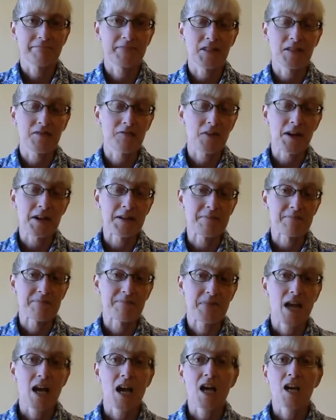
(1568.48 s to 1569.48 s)
Just fun.
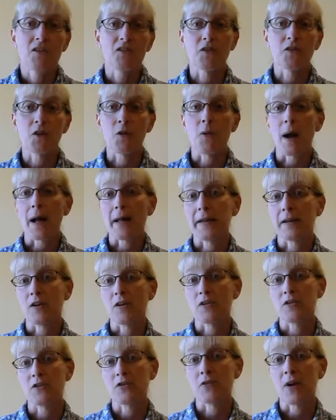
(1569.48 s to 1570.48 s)
So I
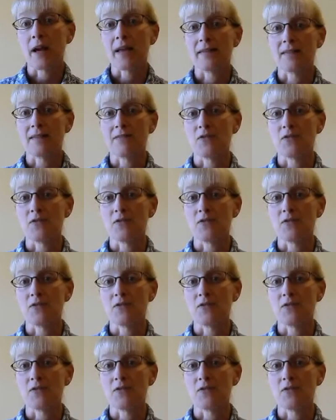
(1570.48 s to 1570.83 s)
encourage you guys,